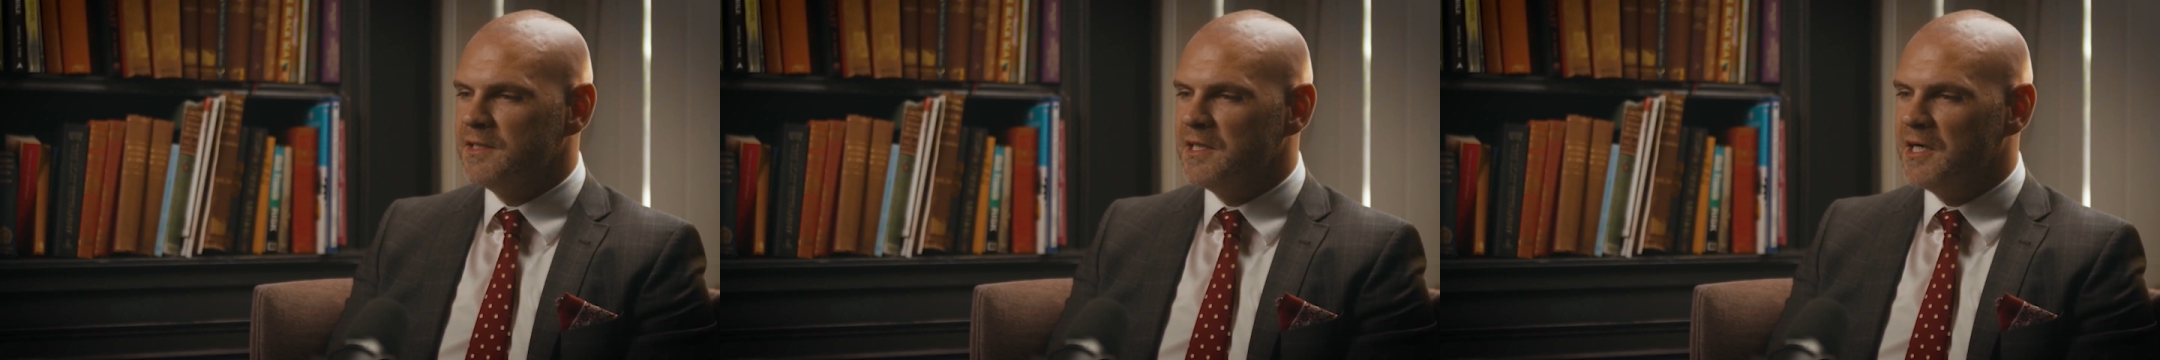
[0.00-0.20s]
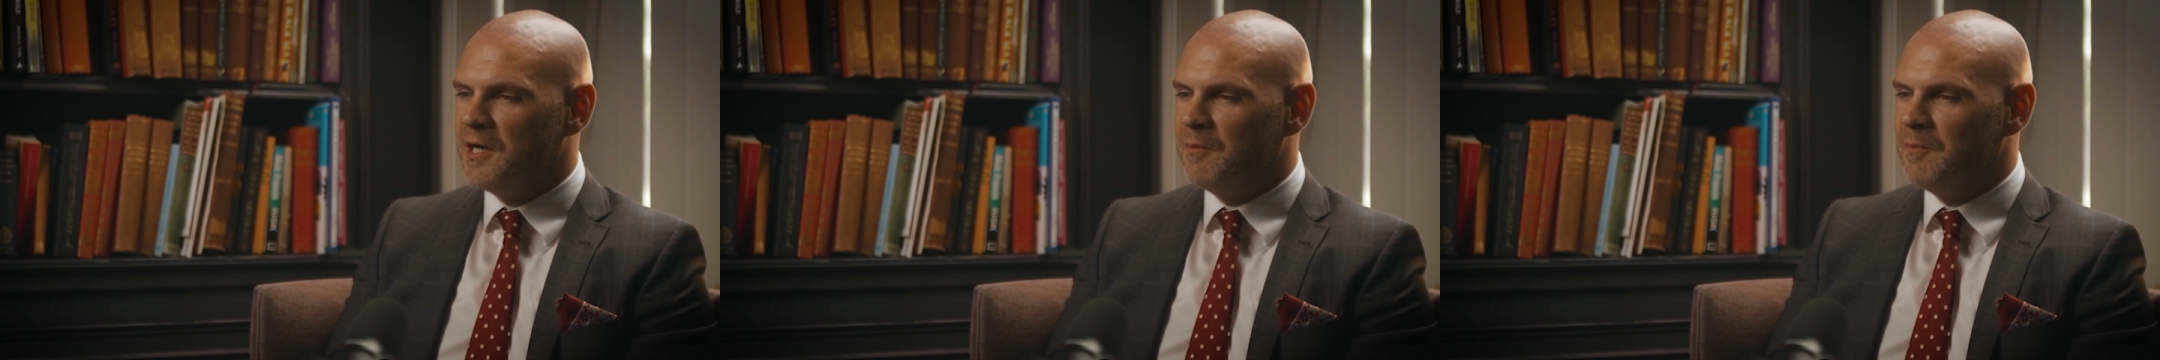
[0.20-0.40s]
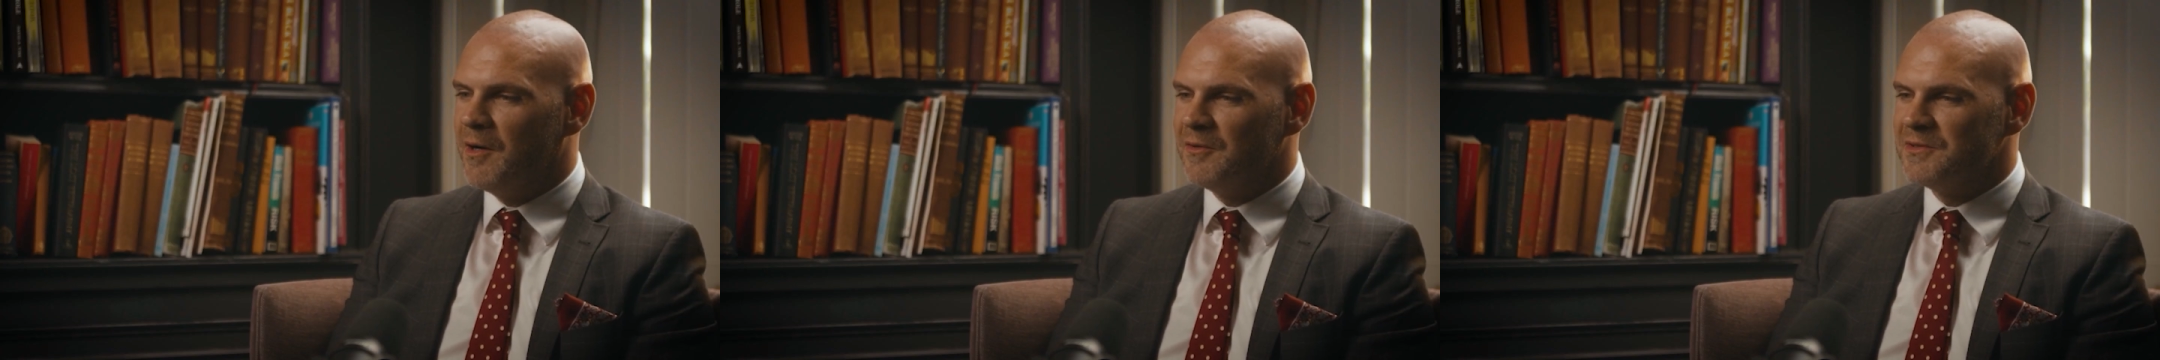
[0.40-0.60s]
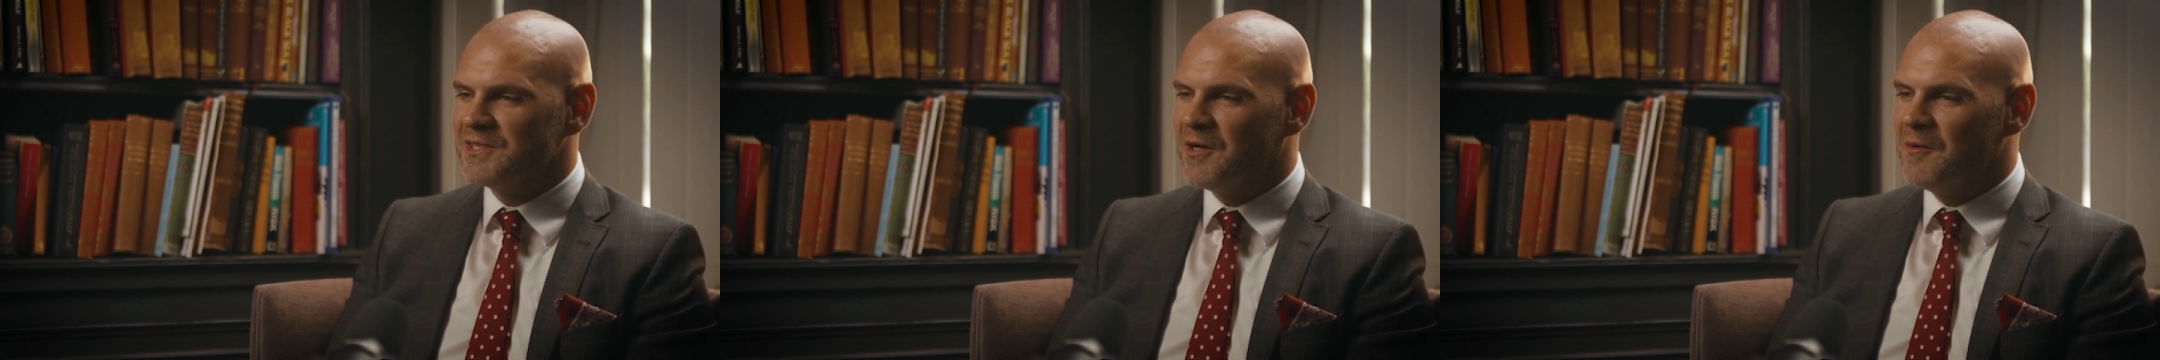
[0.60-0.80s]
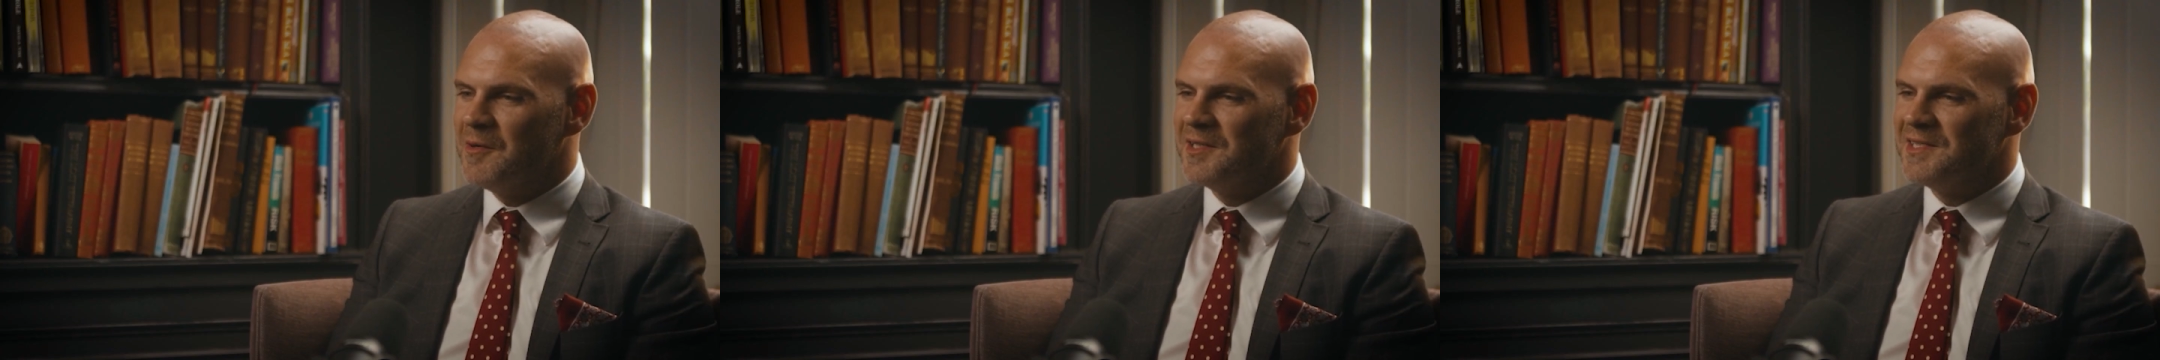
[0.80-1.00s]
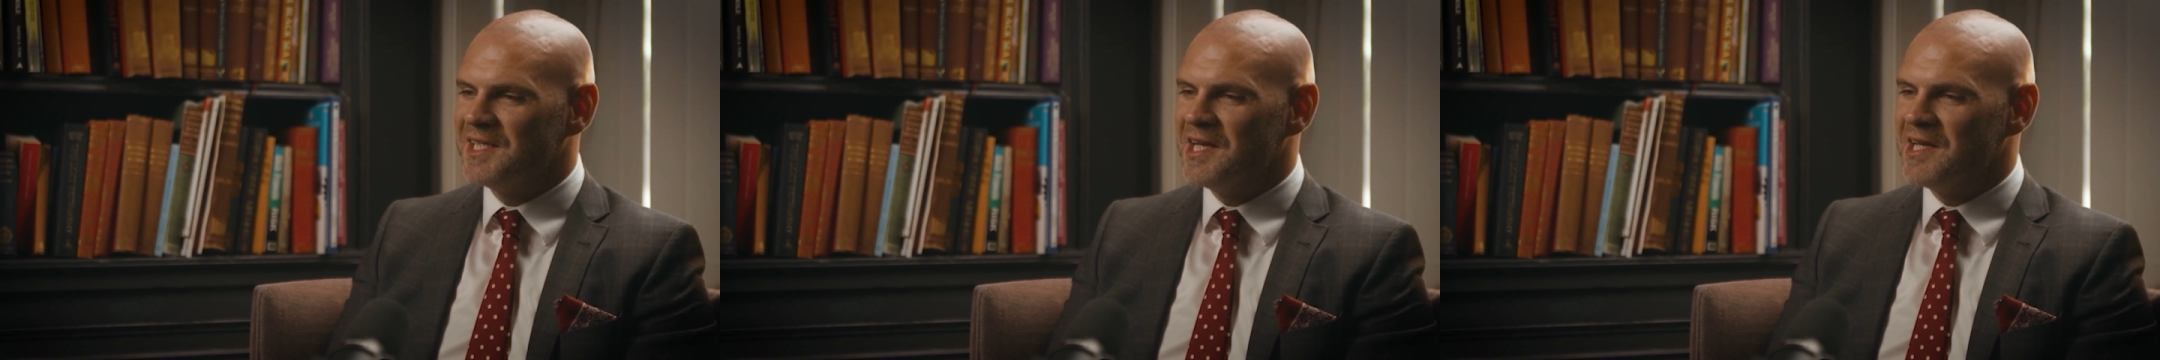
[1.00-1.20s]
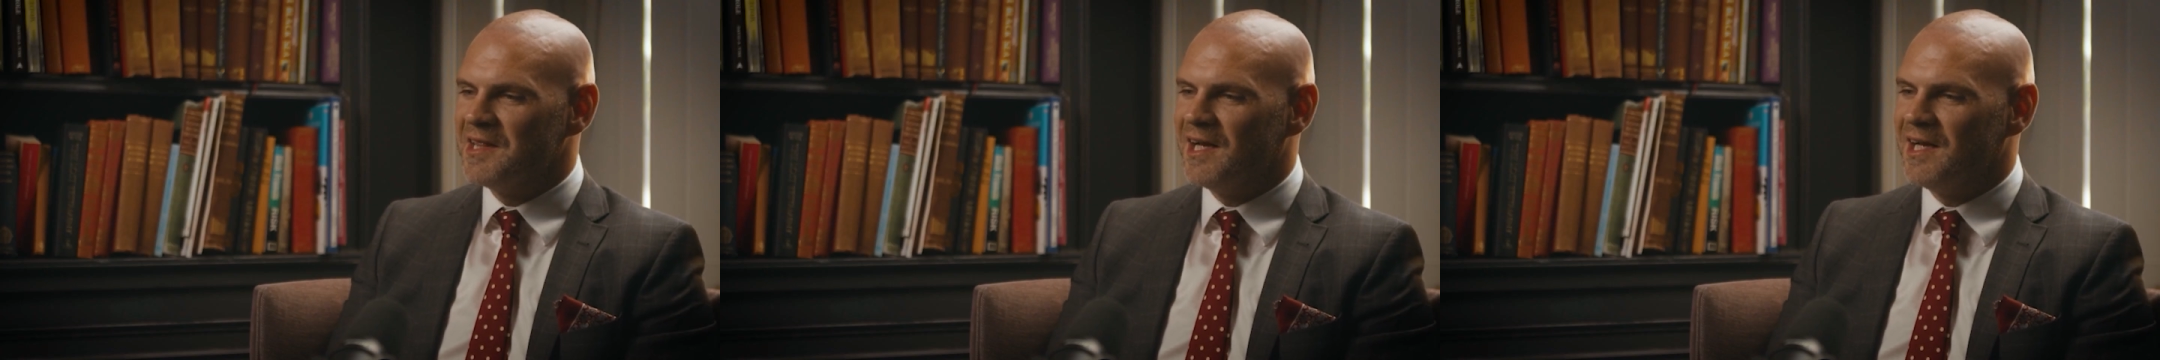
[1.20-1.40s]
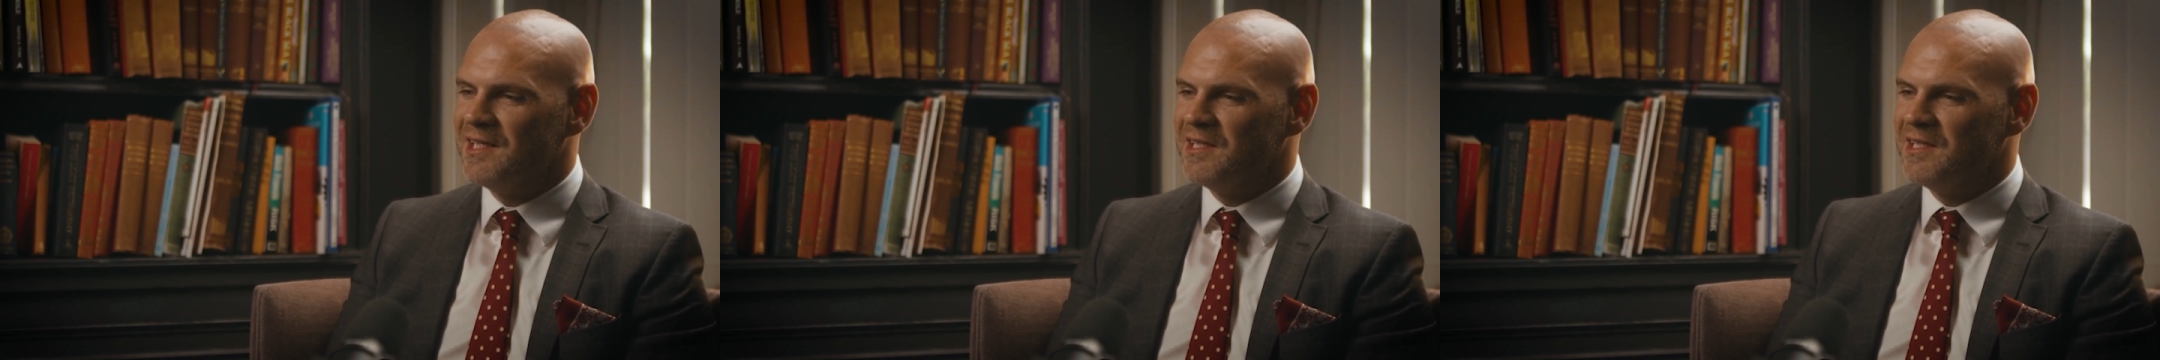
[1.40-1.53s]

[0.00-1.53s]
I'll start by saying that,